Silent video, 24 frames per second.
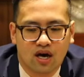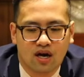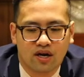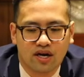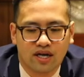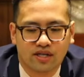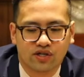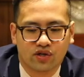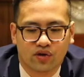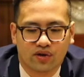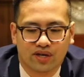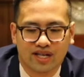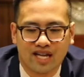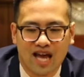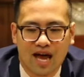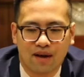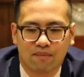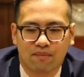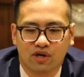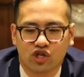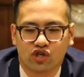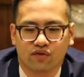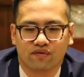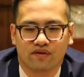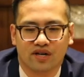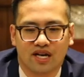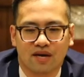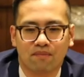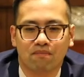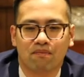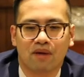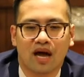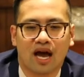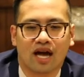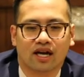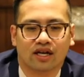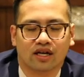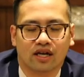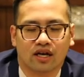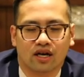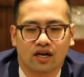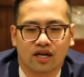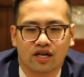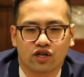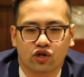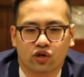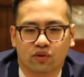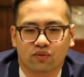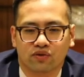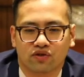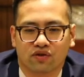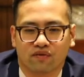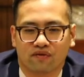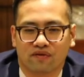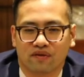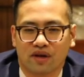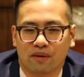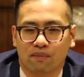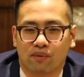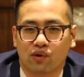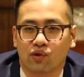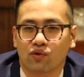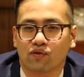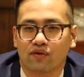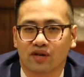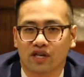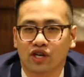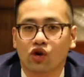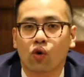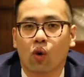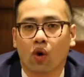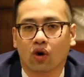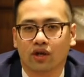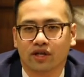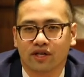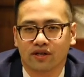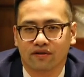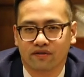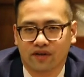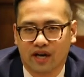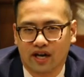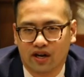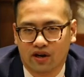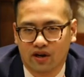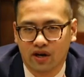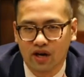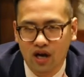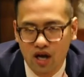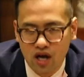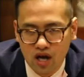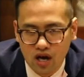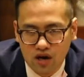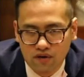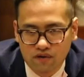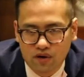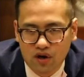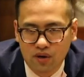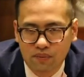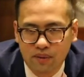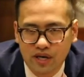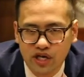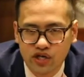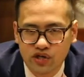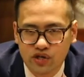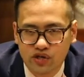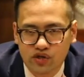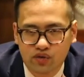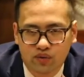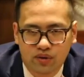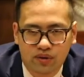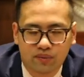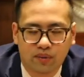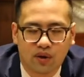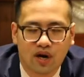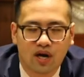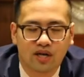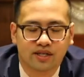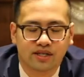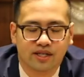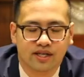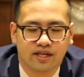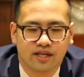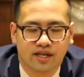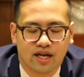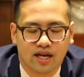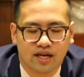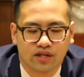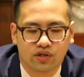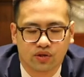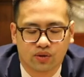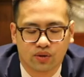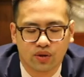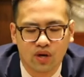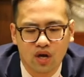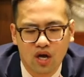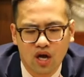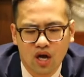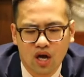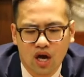necessarily that much of an impact in terms of improving the quality of care of our patients with prostate cancer.